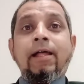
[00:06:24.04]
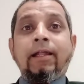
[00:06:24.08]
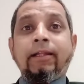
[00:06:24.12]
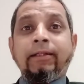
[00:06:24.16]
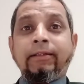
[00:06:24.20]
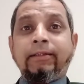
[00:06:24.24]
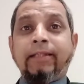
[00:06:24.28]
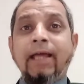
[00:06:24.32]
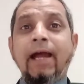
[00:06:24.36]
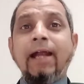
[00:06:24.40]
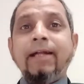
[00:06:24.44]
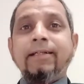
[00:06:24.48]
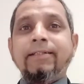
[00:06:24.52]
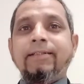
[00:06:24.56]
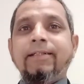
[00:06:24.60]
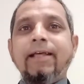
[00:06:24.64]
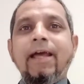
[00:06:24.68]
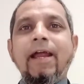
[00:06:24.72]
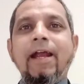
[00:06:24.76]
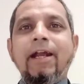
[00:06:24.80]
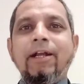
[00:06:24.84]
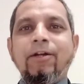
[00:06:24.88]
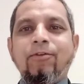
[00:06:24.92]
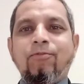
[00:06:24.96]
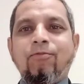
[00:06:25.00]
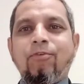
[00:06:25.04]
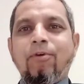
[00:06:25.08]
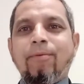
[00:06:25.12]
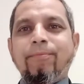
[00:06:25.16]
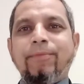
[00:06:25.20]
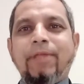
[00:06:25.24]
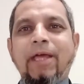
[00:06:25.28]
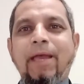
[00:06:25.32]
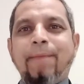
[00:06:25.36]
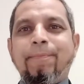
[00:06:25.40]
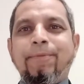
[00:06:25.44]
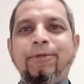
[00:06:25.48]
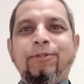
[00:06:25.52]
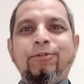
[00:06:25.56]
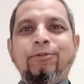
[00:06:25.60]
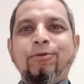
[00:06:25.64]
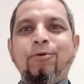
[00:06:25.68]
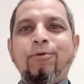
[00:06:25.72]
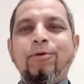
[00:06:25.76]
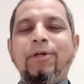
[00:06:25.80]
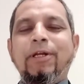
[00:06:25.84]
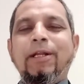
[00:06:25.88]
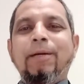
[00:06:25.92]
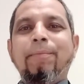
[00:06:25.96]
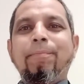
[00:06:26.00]
That's end from the
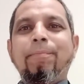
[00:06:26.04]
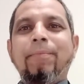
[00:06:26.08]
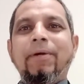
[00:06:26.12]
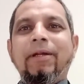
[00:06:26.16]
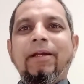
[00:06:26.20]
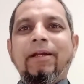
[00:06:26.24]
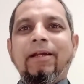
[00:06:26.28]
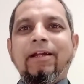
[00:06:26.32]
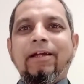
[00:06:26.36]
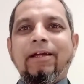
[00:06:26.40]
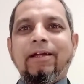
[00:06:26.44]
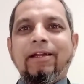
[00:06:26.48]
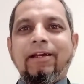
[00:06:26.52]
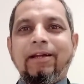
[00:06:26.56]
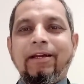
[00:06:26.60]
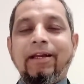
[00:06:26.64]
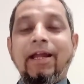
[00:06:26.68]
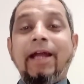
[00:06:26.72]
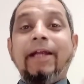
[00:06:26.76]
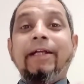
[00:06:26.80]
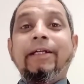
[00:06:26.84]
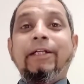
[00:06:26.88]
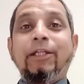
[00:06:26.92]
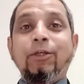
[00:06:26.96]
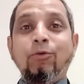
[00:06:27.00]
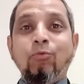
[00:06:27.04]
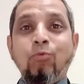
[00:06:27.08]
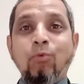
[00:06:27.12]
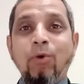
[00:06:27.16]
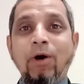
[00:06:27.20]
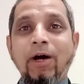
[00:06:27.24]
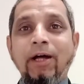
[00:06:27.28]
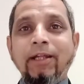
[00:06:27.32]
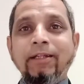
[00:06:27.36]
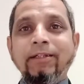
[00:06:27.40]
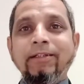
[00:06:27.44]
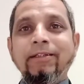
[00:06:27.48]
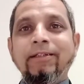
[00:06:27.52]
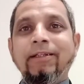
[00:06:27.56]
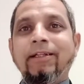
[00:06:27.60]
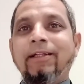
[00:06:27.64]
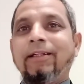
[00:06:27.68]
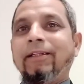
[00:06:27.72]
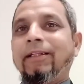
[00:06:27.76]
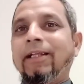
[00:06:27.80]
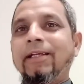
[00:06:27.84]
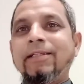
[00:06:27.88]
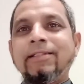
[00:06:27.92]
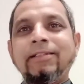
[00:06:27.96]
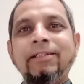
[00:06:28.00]
episode number 91.
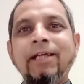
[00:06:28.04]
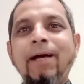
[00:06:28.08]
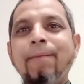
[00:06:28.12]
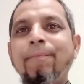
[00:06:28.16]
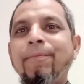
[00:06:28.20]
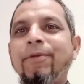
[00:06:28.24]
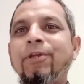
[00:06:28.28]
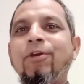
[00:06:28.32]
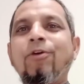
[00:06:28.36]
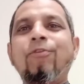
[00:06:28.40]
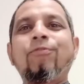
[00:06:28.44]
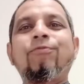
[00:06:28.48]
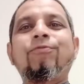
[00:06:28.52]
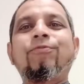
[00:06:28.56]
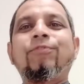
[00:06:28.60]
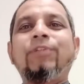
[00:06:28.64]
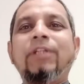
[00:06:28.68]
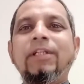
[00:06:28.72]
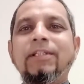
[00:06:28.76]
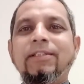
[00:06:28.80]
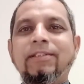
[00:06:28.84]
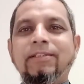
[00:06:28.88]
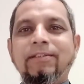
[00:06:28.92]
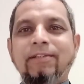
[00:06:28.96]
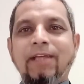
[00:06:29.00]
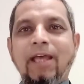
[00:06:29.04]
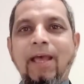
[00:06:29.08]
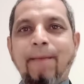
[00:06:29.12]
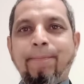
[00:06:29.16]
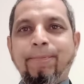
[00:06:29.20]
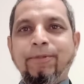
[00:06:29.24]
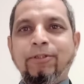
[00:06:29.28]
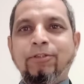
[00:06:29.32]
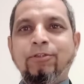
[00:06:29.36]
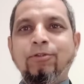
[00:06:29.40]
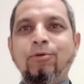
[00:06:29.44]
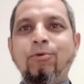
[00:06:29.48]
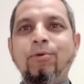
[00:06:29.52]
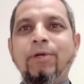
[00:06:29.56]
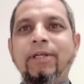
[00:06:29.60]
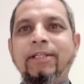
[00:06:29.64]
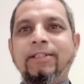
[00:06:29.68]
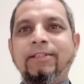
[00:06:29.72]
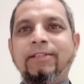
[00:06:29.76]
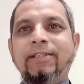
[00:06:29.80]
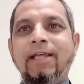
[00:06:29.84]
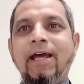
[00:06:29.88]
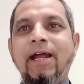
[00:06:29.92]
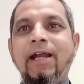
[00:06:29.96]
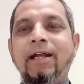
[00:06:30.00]
The summary of this episode
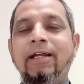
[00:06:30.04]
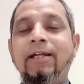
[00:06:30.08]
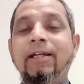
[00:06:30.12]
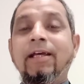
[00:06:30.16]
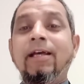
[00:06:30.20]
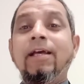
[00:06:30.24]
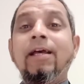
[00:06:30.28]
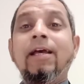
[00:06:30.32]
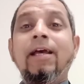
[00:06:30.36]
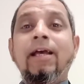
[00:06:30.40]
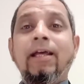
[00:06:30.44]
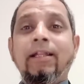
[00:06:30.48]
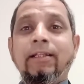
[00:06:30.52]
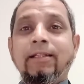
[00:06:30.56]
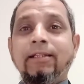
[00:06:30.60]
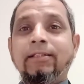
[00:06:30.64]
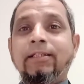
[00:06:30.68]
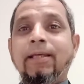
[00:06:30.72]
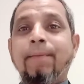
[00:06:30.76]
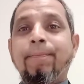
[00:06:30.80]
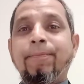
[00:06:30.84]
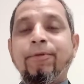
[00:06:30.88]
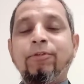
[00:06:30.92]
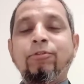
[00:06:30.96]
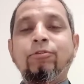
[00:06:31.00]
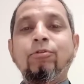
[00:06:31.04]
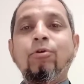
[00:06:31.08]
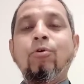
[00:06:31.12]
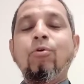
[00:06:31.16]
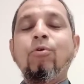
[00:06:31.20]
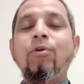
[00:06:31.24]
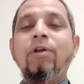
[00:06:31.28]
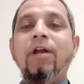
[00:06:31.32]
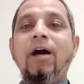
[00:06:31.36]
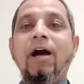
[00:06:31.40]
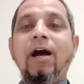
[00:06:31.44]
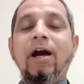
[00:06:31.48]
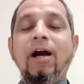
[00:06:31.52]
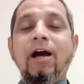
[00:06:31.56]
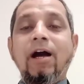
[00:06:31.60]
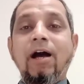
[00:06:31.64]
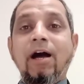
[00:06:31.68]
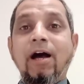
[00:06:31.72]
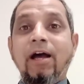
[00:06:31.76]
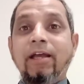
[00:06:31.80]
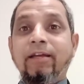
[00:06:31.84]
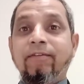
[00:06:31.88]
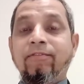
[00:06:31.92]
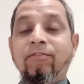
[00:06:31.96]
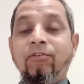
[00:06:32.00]
is that in this episode,
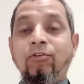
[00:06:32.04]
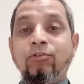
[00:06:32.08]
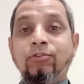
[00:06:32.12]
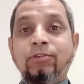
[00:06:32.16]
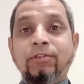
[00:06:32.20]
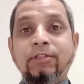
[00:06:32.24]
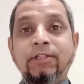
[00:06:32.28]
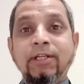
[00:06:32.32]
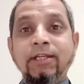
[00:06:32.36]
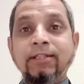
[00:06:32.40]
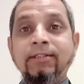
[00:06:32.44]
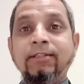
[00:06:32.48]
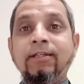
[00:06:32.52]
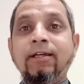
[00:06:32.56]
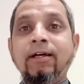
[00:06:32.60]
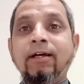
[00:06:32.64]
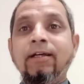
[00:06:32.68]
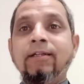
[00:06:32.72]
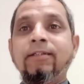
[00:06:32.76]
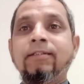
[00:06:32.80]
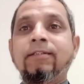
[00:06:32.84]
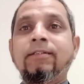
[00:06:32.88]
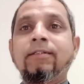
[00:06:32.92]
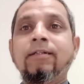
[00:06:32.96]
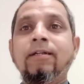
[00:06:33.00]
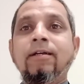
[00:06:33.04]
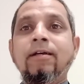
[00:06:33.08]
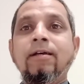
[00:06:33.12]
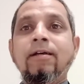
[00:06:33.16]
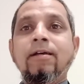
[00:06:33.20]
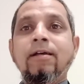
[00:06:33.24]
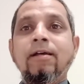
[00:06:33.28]
I was discussed